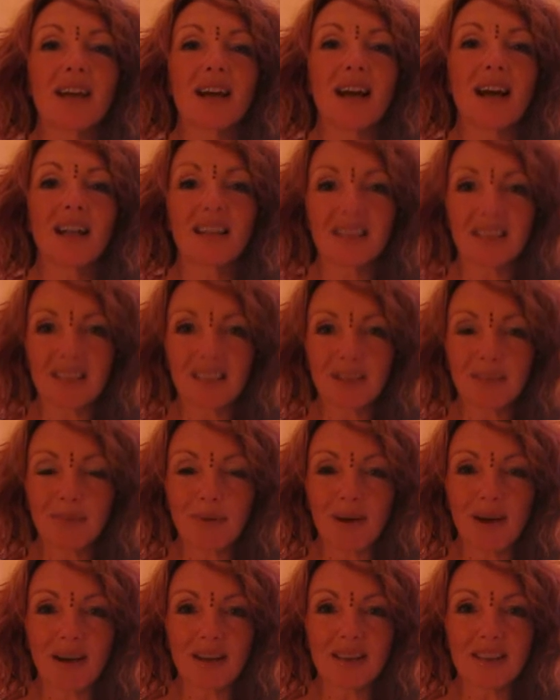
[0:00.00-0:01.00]
And this
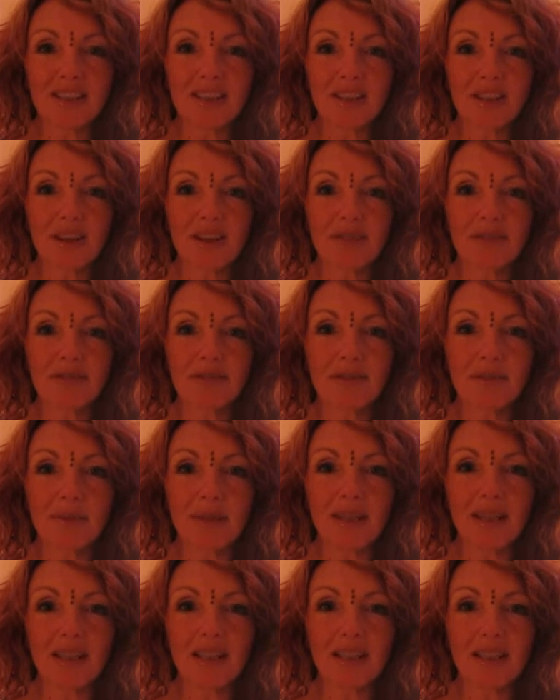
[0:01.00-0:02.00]
part is going to
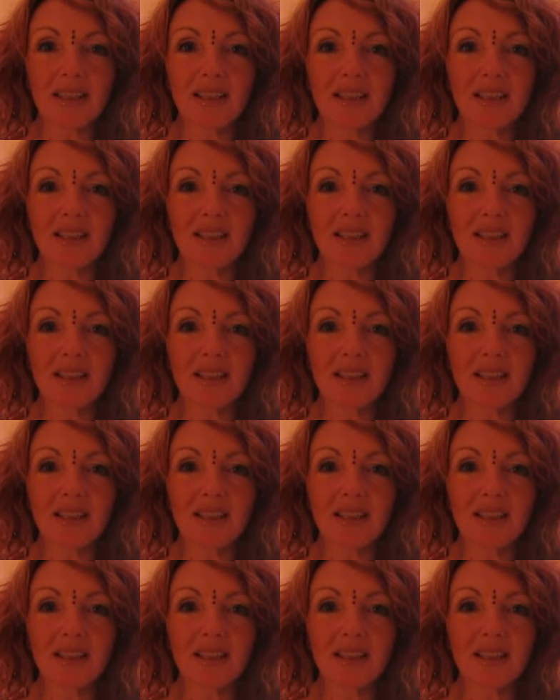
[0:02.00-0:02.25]
be